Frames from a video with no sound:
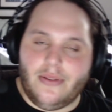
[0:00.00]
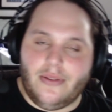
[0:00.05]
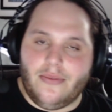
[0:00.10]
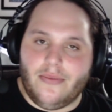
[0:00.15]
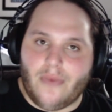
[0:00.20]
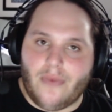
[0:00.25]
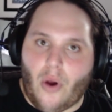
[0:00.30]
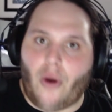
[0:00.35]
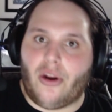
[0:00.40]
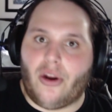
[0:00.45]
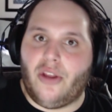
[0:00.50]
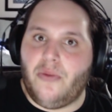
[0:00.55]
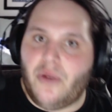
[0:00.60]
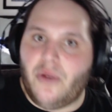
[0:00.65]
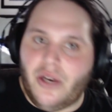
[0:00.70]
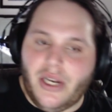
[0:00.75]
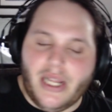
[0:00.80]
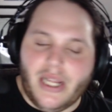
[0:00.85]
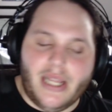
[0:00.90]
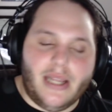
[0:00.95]
our
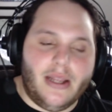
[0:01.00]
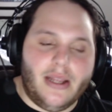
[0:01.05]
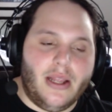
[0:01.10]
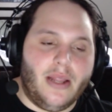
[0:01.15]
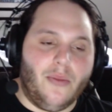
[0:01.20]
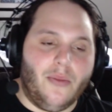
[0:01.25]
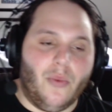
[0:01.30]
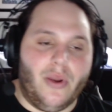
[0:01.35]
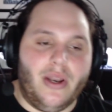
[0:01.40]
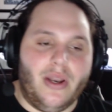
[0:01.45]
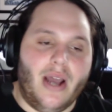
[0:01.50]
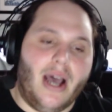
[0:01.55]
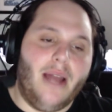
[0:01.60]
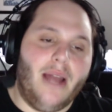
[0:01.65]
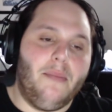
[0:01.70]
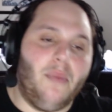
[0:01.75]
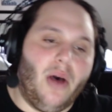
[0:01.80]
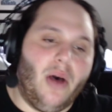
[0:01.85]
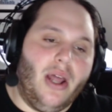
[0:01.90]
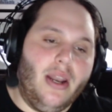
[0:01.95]
community and whatnot.
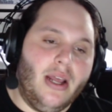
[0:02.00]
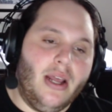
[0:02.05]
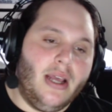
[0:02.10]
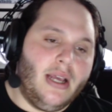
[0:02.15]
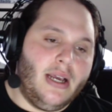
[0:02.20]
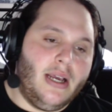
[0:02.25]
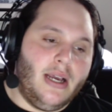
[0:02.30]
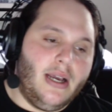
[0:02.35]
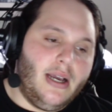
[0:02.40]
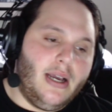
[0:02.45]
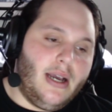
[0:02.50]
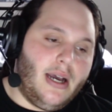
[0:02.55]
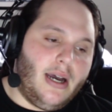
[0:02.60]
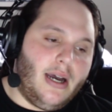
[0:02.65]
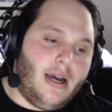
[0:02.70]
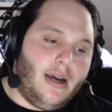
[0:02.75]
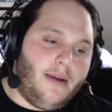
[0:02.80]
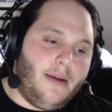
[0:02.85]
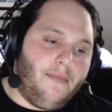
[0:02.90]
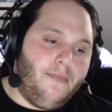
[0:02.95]
But
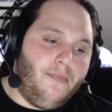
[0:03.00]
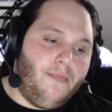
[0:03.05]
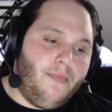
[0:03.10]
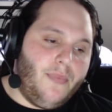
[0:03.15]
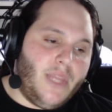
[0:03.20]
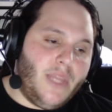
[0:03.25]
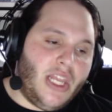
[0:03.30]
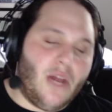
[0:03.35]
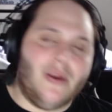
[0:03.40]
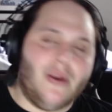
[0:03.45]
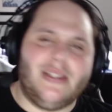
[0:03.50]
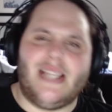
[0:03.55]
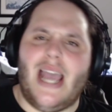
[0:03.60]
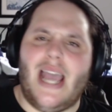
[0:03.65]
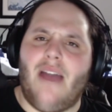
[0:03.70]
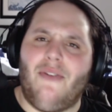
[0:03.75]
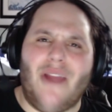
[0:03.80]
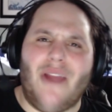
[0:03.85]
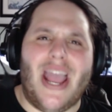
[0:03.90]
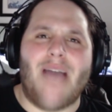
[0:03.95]
you know, is
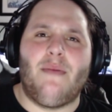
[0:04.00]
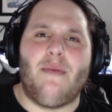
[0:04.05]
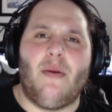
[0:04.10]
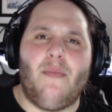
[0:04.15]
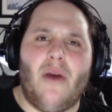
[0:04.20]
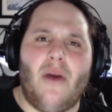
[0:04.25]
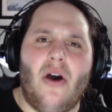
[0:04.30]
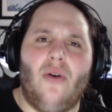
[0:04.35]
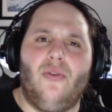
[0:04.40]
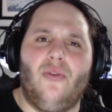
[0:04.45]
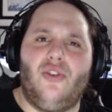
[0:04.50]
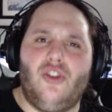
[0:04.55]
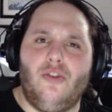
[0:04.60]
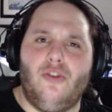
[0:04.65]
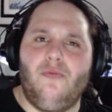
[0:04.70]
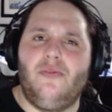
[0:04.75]
every MMO doomed